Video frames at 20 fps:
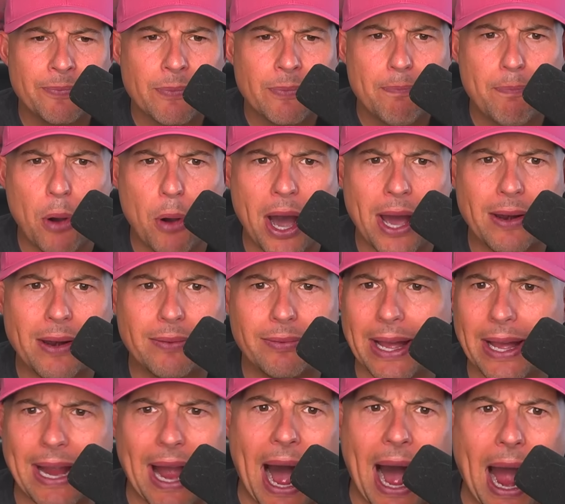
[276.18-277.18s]
But,
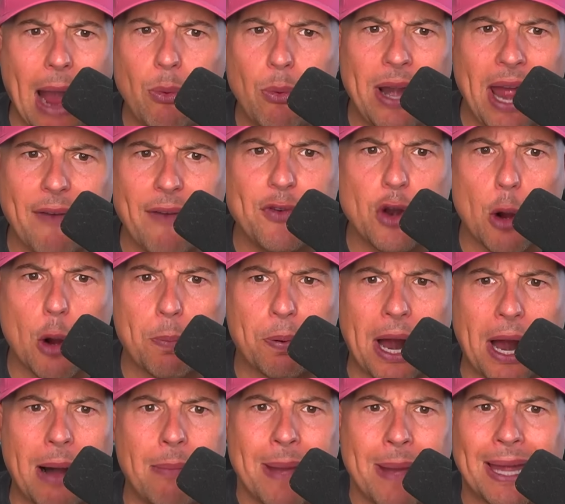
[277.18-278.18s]
like, I would have no
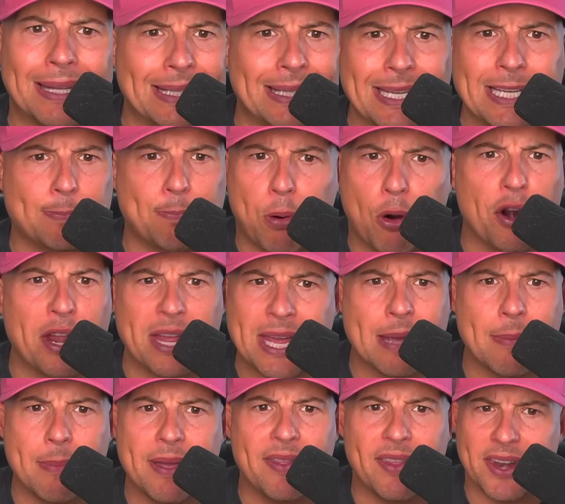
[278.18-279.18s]
problem at least putting
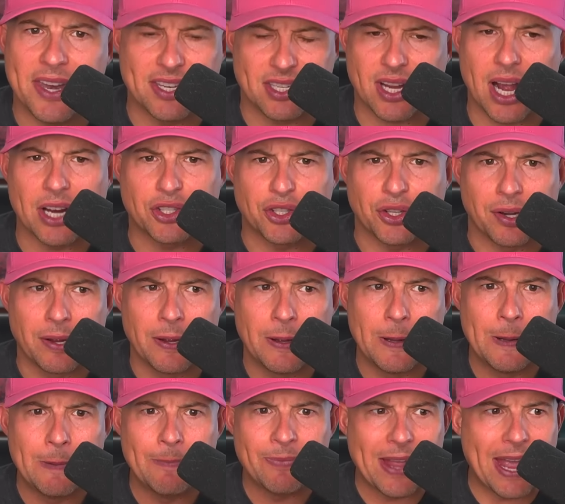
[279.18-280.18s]
him in the discussion.
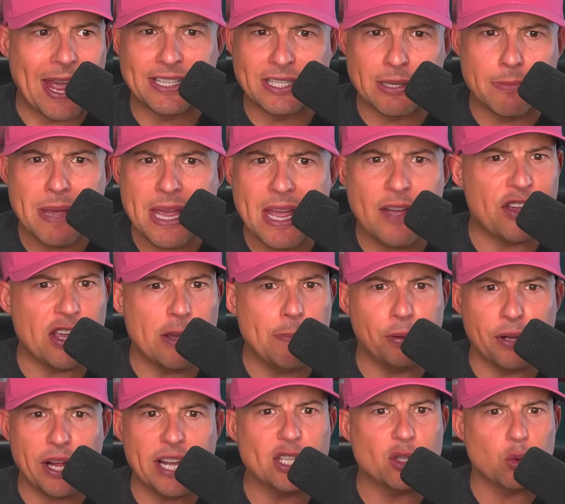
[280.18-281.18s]
And to me, if he
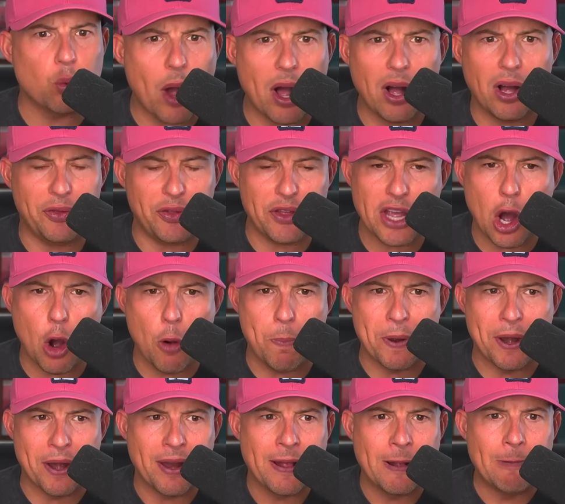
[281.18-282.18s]
plays well at the
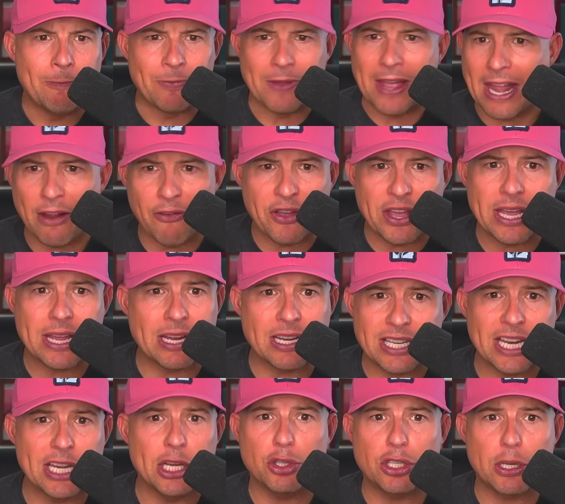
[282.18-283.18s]
Open, and if he
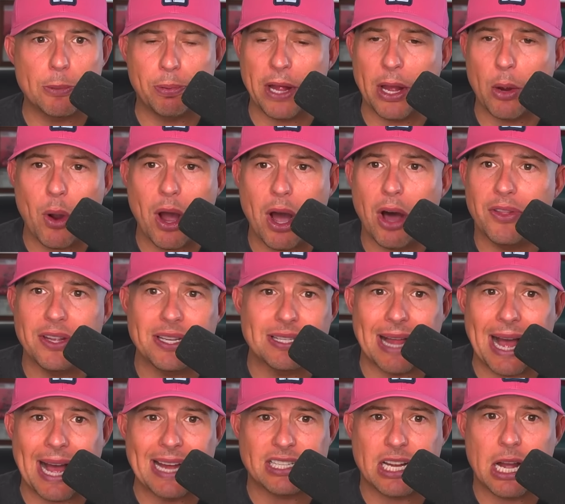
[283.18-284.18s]
continues to play well these
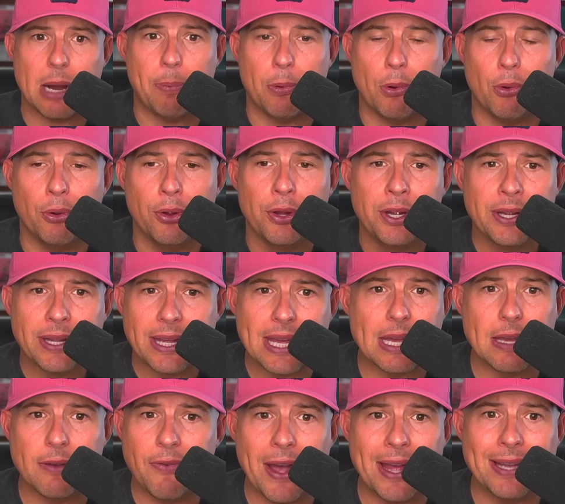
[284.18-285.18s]
last couple
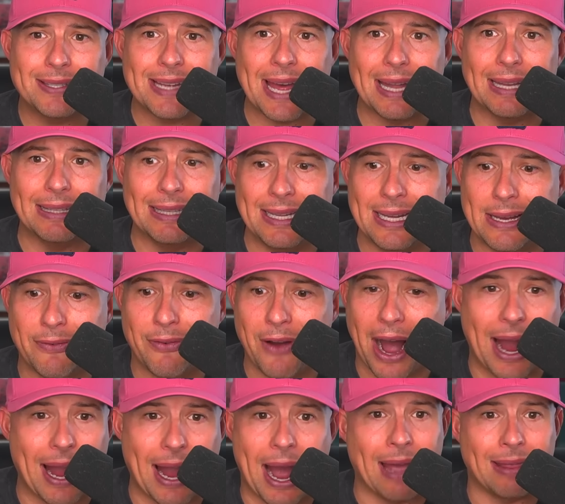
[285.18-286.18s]
events at LIV,
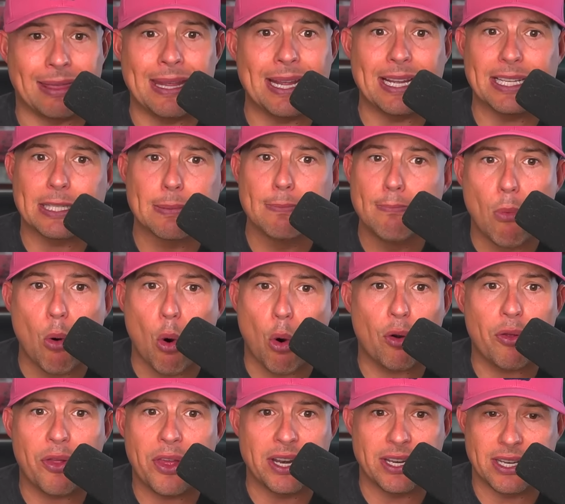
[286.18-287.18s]
I think it's more
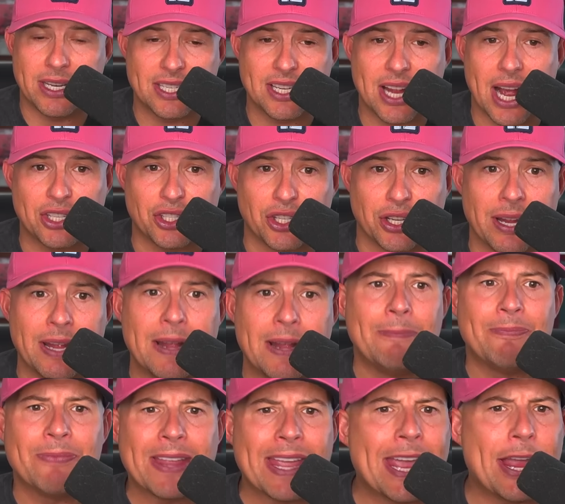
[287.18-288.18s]
than a discussion.
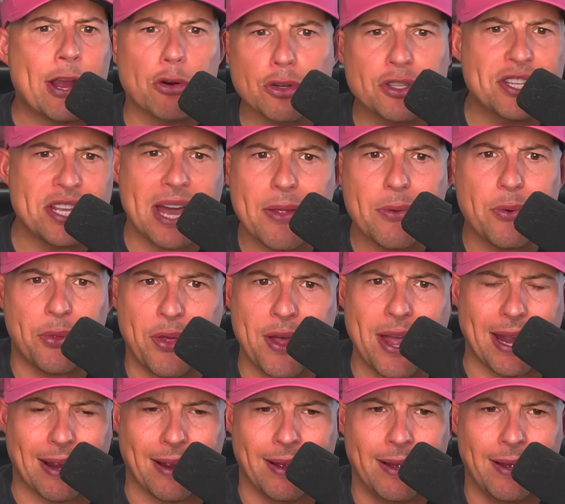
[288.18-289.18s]
Here's the other
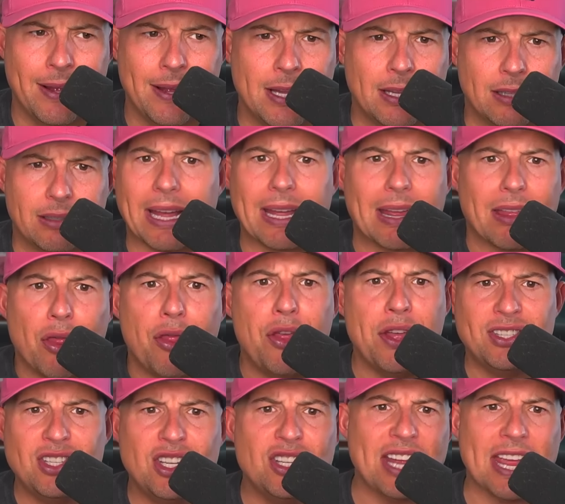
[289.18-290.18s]
thing. Like,
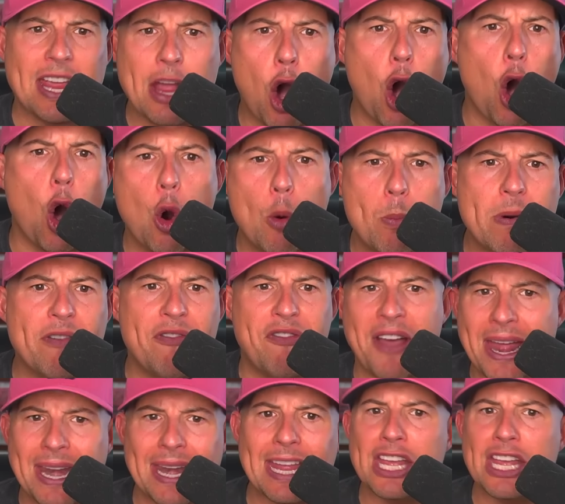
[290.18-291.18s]
this is a home
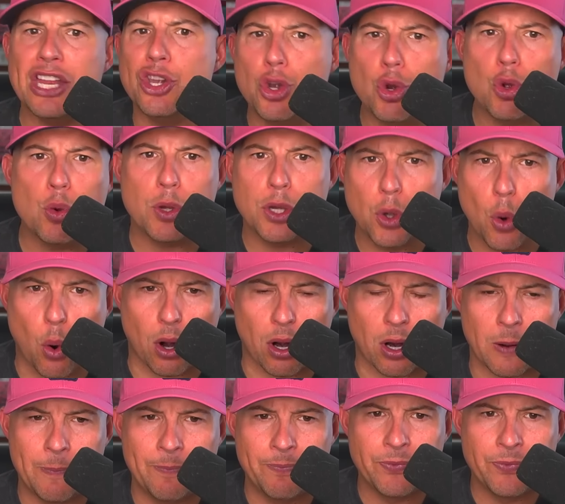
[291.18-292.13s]
event in New York.